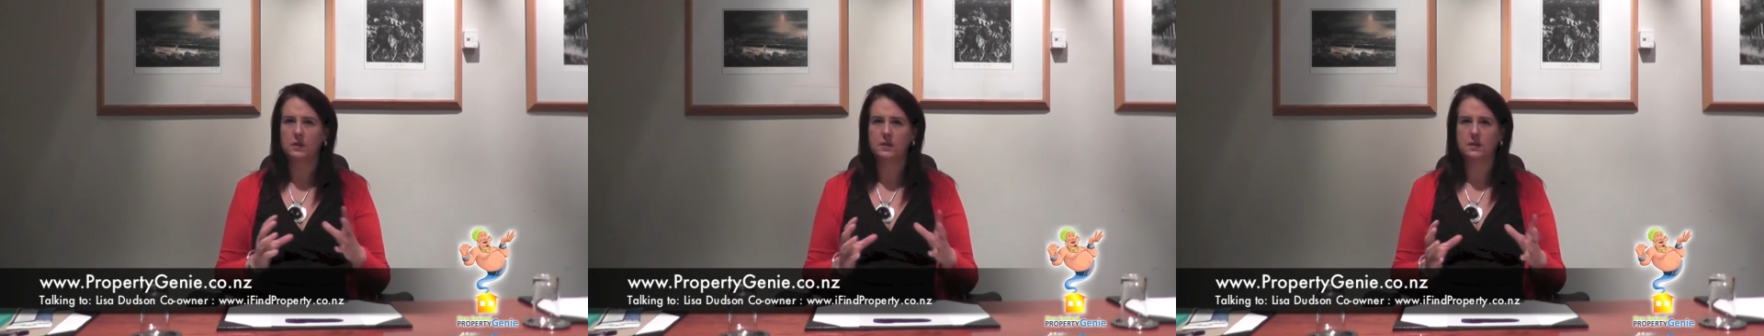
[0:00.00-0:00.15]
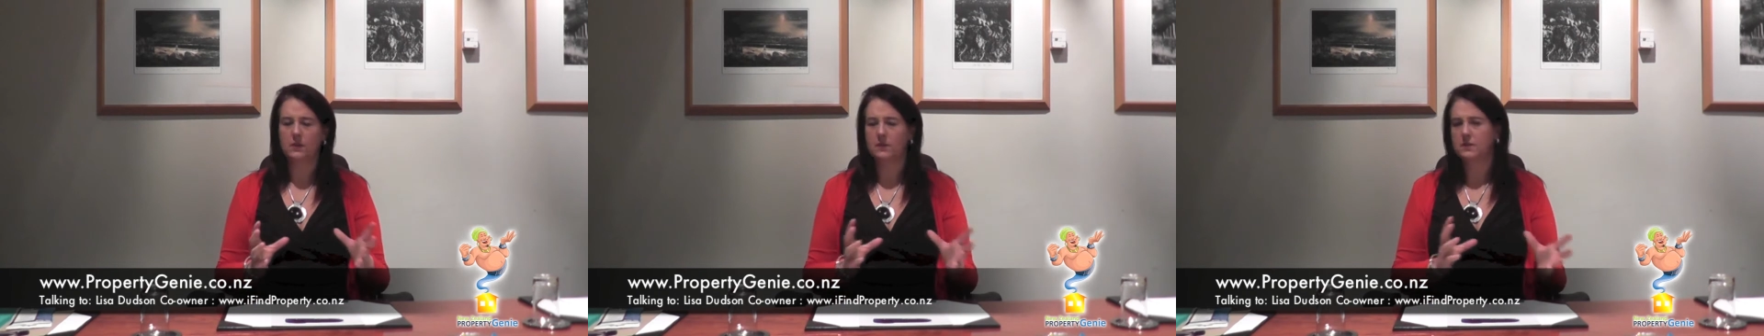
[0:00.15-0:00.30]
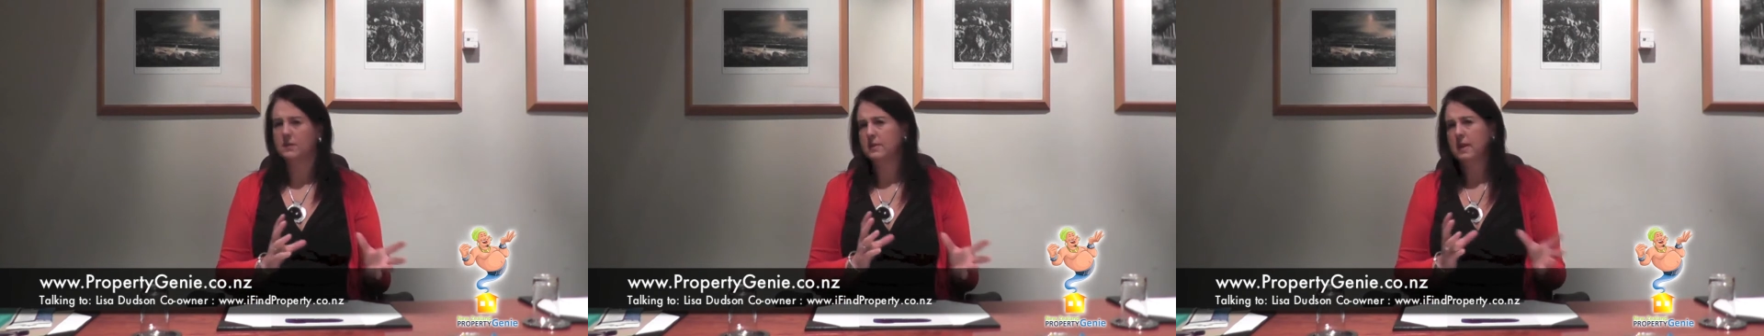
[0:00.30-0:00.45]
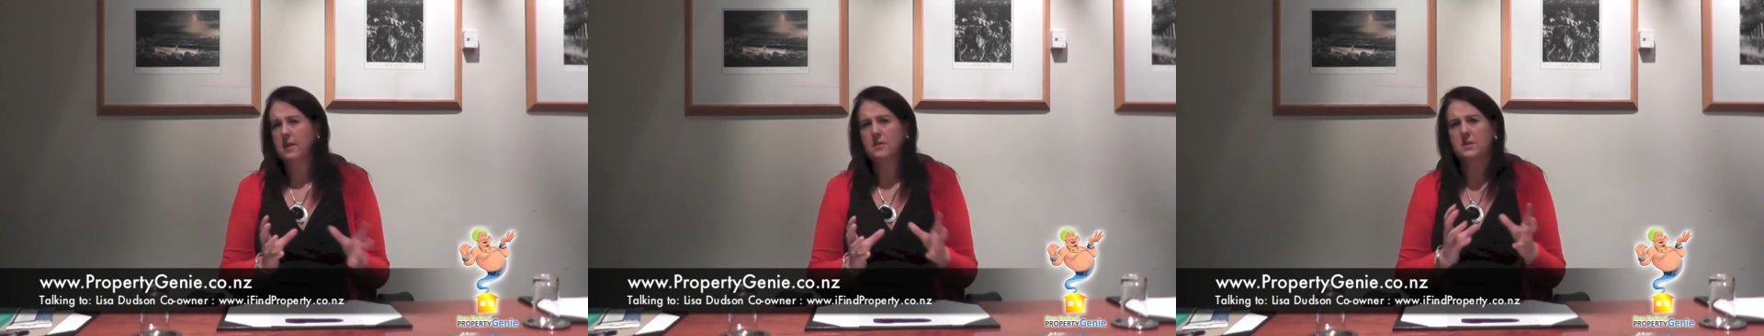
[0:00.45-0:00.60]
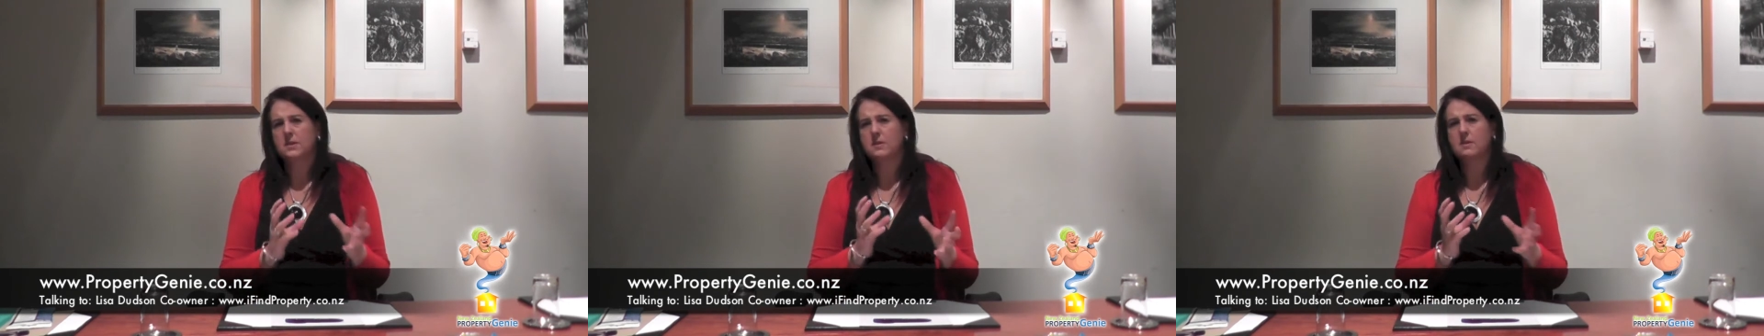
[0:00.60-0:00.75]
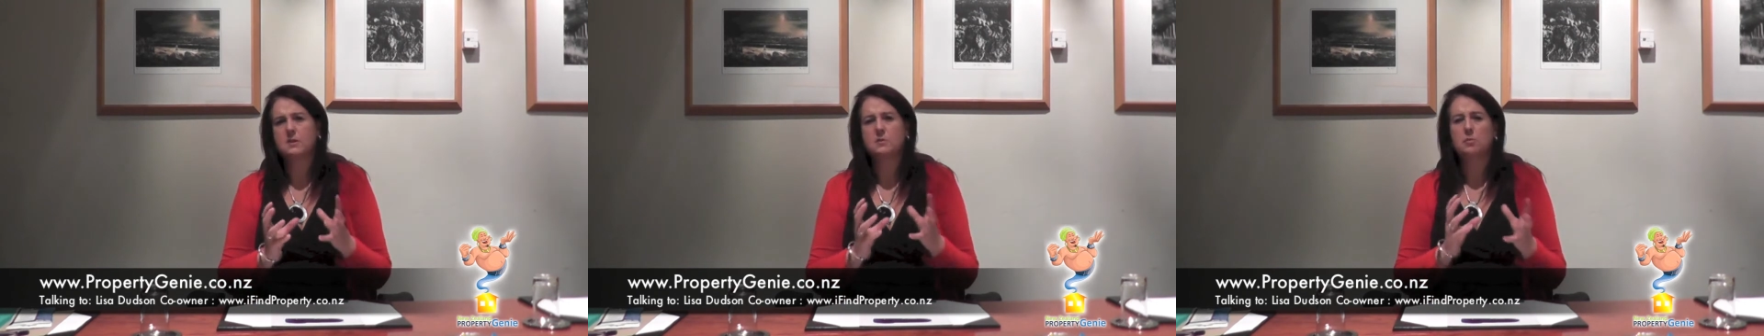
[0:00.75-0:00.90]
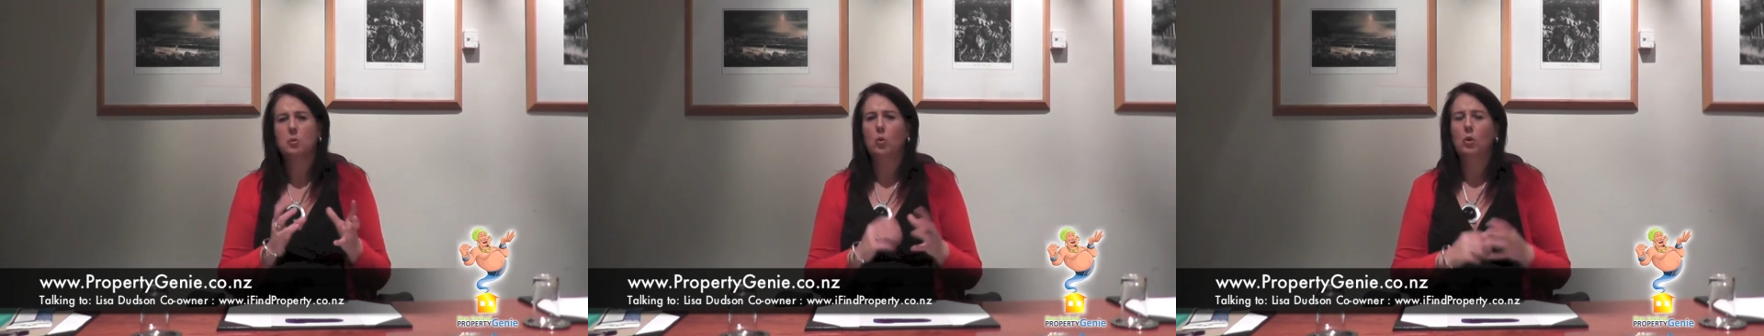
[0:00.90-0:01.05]
if it's a
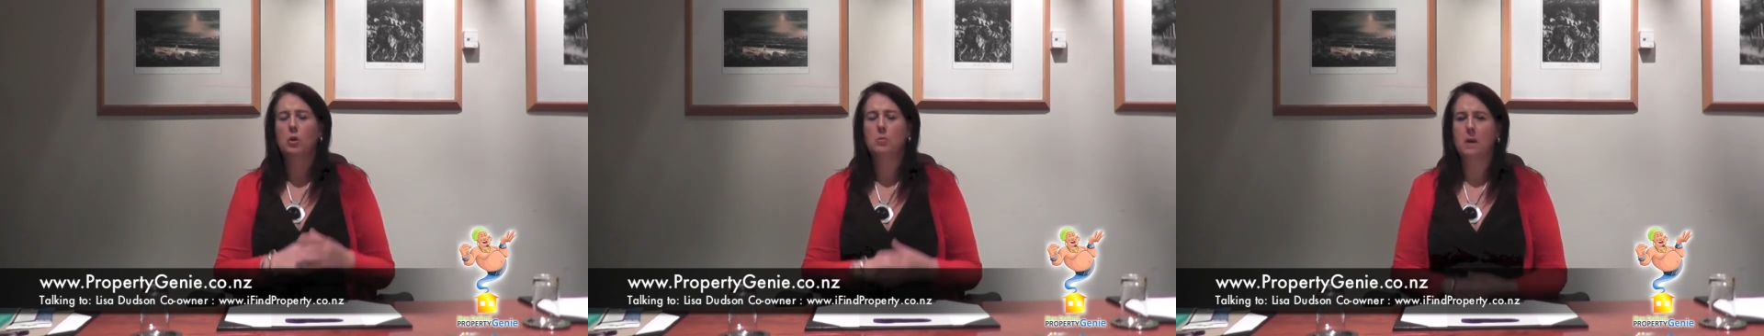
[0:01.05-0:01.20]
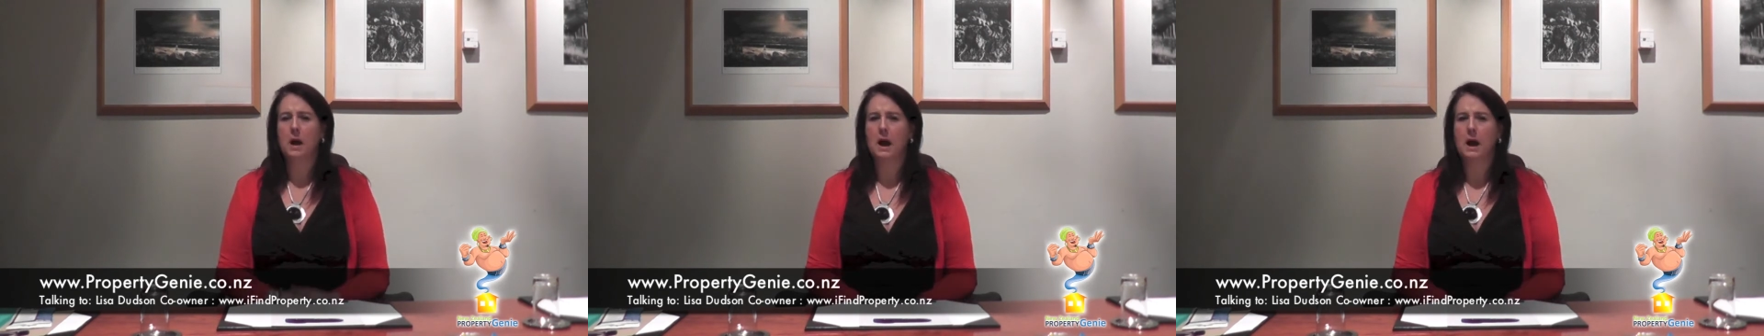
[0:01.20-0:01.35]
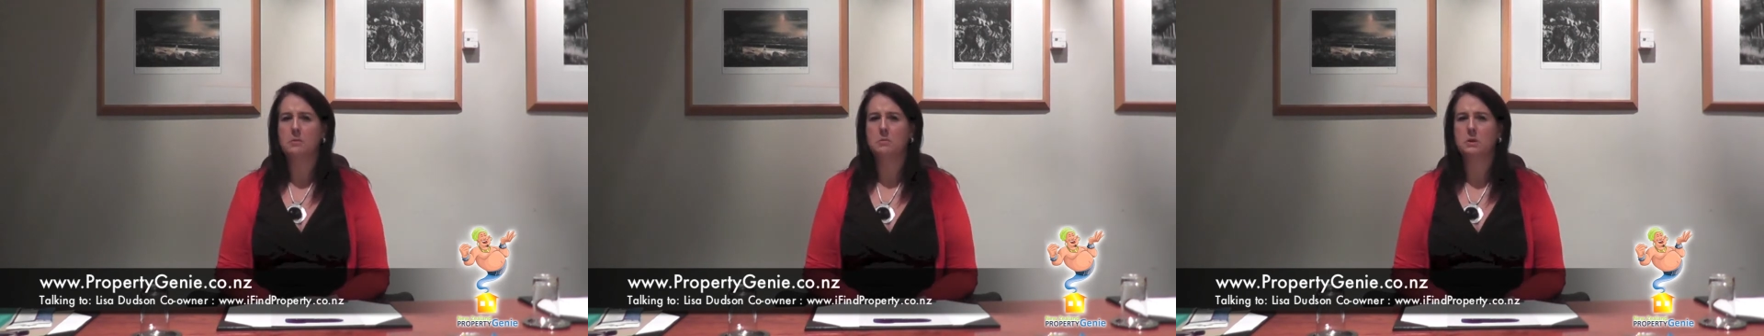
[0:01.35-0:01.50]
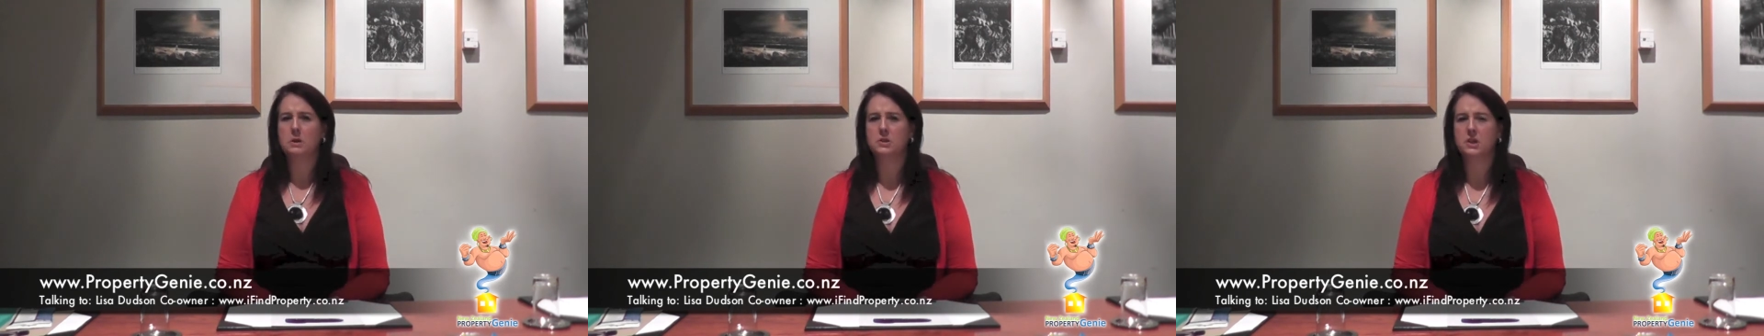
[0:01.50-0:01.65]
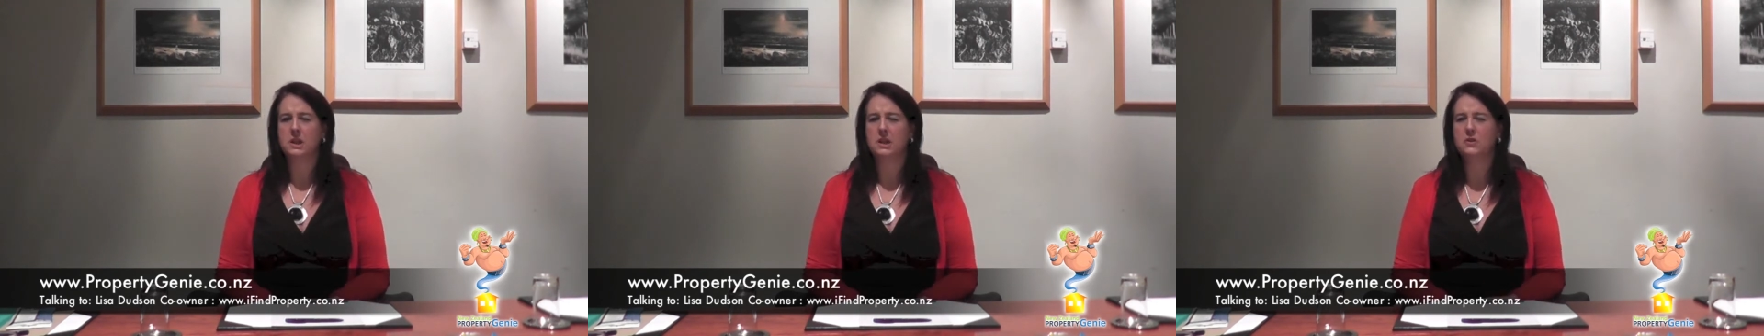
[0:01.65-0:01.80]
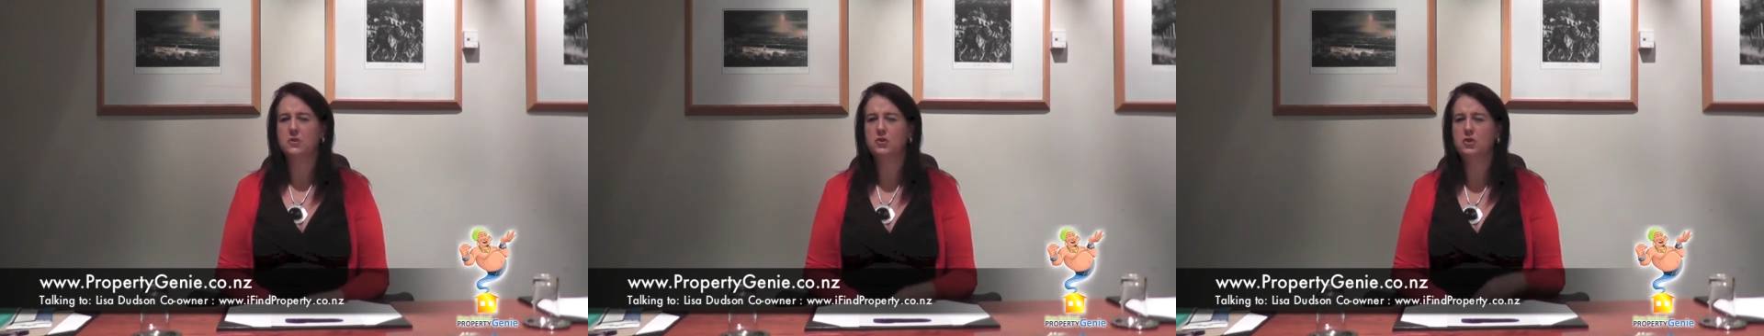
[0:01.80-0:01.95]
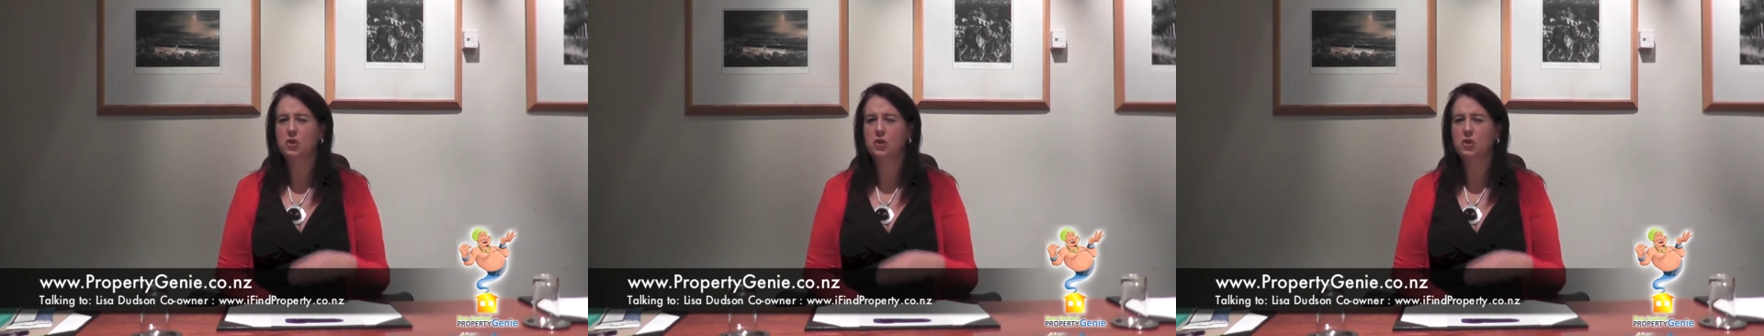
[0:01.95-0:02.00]
small apartment and it's